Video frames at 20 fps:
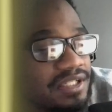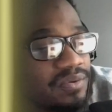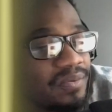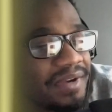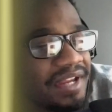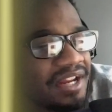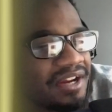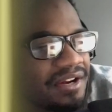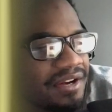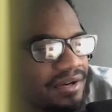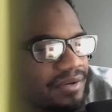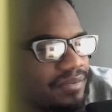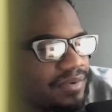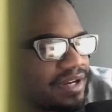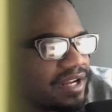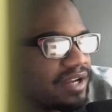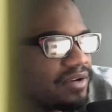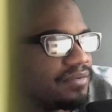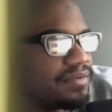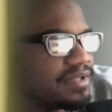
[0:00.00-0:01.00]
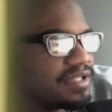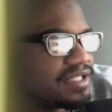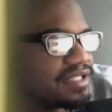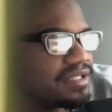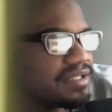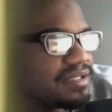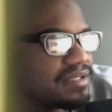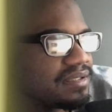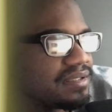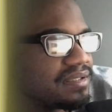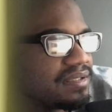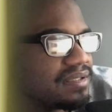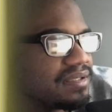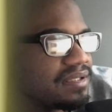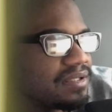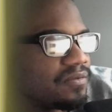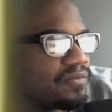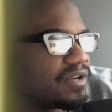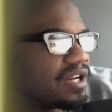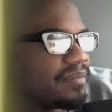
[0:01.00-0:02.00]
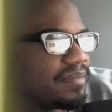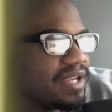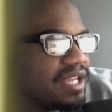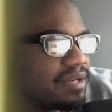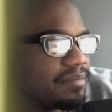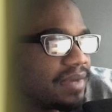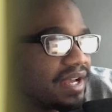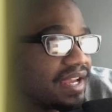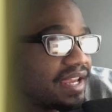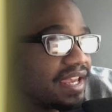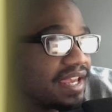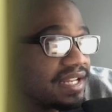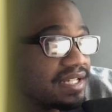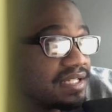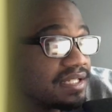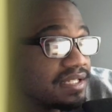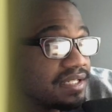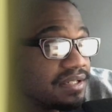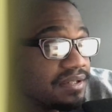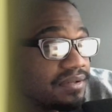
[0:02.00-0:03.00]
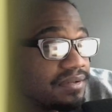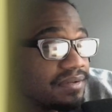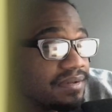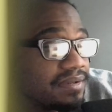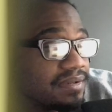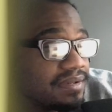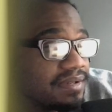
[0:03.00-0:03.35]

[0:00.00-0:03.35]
weird when I'm in my exosuit